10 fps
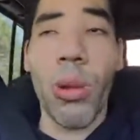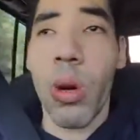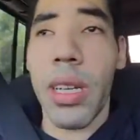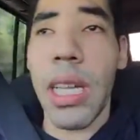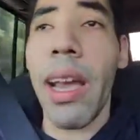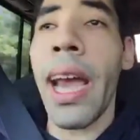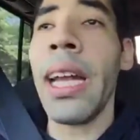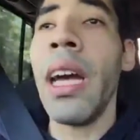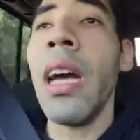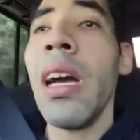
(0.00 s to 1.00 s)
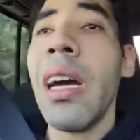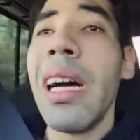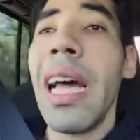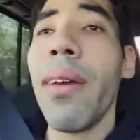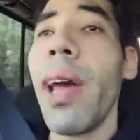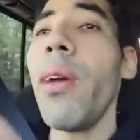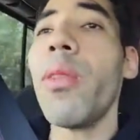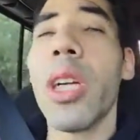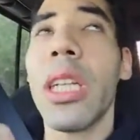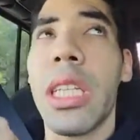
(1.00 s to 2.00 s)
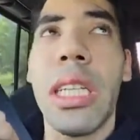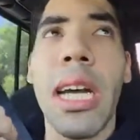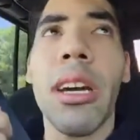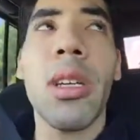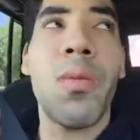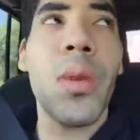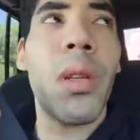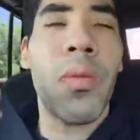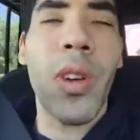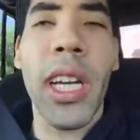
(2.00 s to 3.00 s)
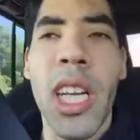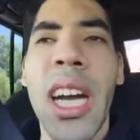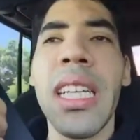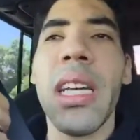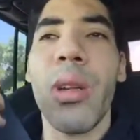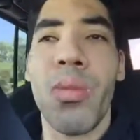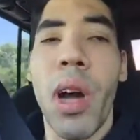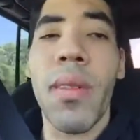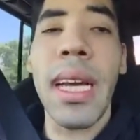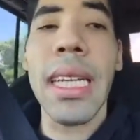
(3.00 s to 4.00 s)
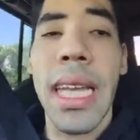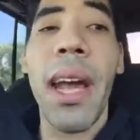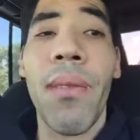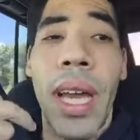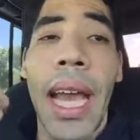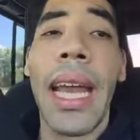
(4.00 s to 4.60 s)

Where is it? And if anyone got to target its franchise, its property, it's him.